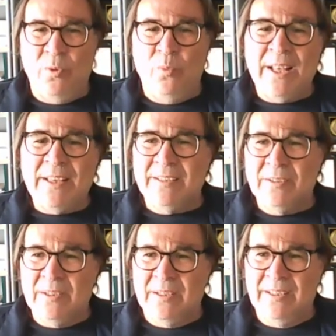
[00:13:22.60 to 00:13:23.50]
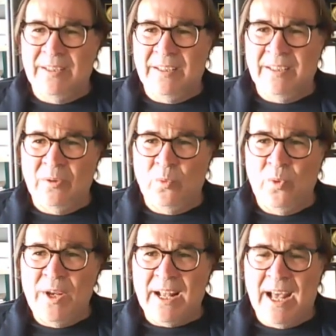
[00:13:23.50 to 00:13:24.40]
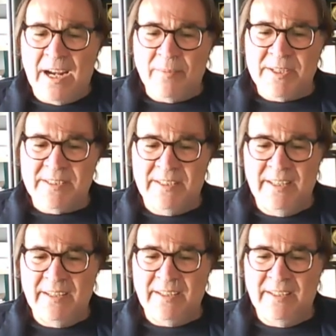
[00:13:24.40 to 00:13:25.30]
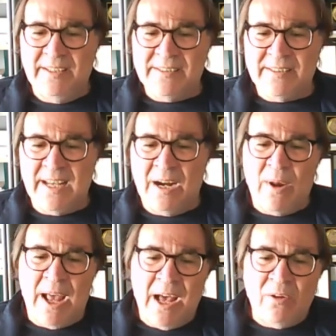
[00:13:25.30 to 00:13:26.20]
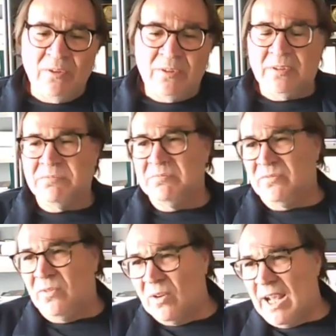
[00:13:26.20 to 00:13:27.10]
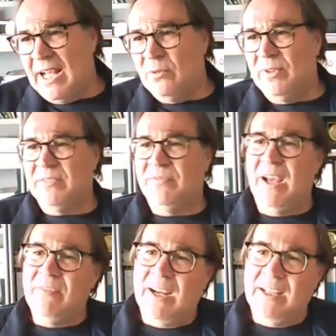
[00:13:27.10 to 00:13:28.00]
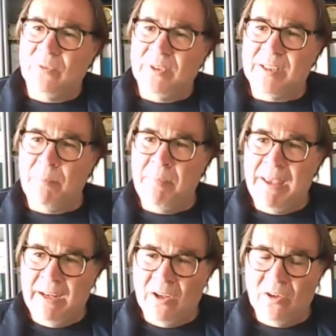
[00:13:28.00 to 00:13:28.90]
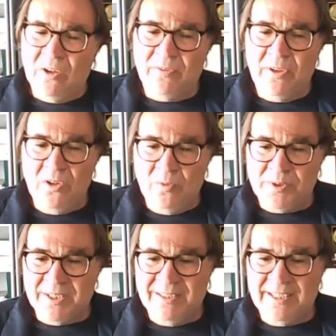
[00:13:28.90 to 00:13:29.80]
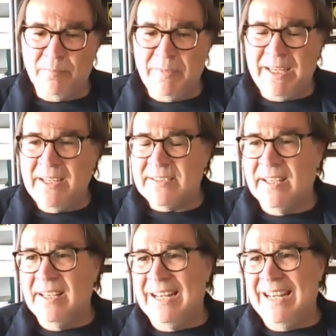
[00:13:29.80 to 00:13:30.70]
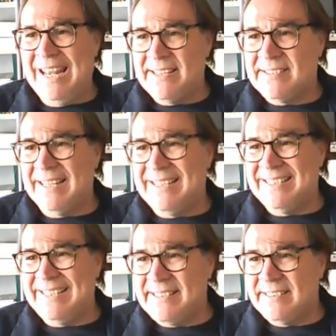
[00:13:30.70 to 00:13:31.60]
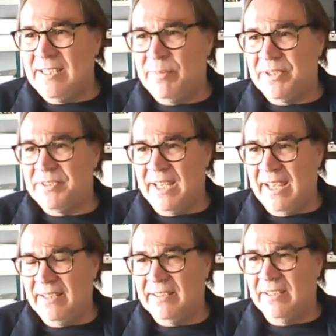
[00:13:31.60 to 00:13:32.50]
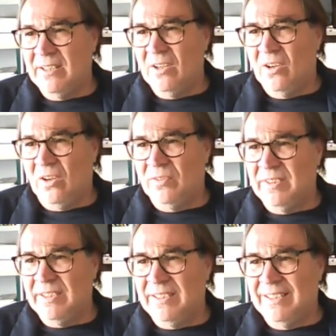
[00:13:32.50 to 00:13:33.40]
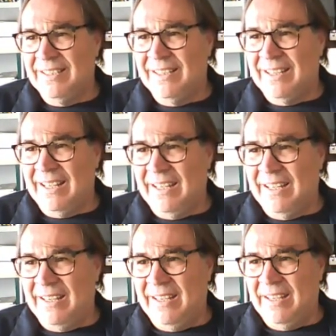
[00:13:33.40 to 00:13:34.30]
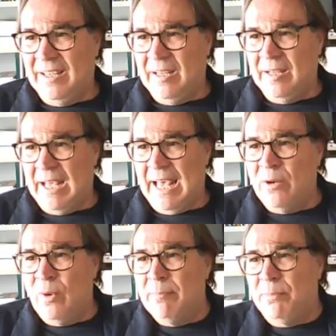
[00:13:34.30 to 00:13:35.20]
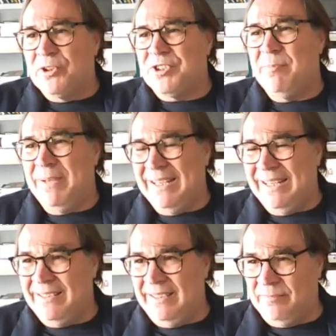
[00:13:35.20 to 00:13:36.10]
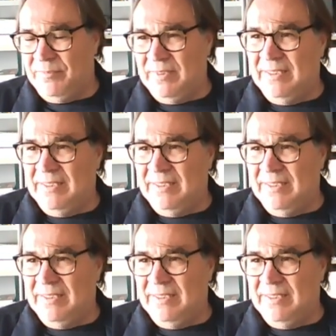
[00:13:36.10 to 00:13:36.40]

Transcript: What we are harvesting is around 500 million of cubes. That means less than 60% of the annual possibility.